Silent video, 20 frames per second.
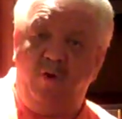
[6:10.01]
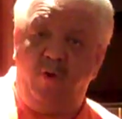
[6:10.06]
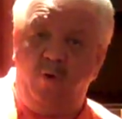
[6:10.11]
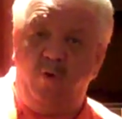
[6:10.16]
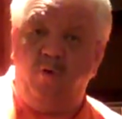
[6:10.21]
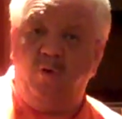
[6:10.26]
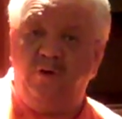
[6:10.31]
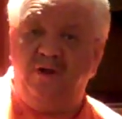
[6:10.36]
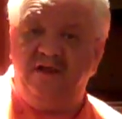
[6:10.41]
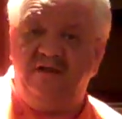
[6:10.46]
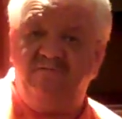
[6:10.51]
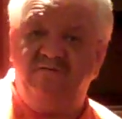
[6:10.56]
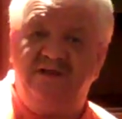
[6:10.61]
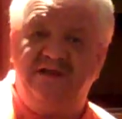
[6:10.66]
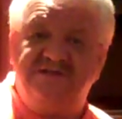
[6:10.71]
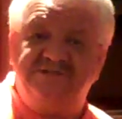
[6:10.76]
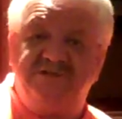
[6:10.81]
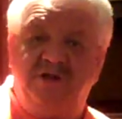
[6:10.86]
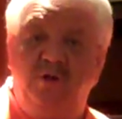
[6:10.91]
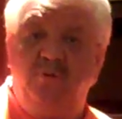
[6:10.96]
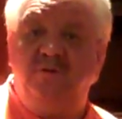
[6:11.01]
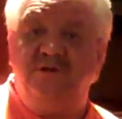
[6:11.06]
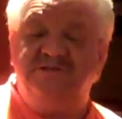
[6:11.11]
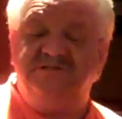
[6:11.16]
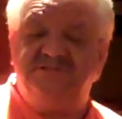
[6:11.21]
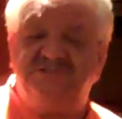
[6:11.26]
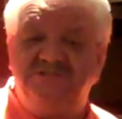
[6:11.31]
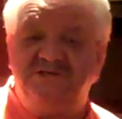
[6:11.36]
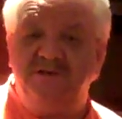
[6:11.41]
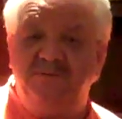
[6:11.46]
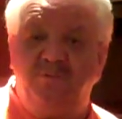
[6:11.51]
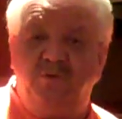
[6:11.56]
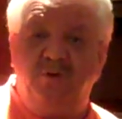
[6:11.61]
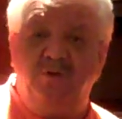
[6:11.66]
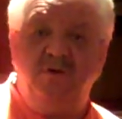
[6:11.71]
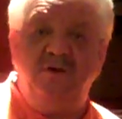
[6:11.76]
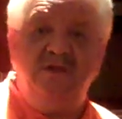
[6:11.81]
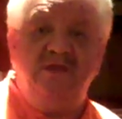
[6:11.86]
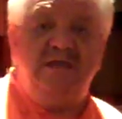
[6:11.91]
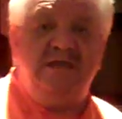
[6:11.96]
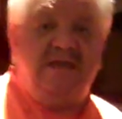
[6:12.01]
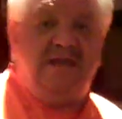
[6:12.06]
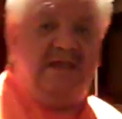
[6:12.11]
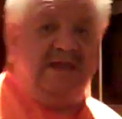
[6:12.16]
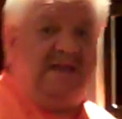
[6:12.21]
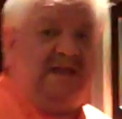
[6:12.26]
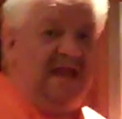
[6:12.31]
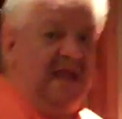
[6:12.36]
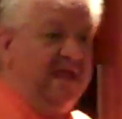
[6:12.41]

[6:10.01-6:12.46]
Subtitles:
or even as low as simmer in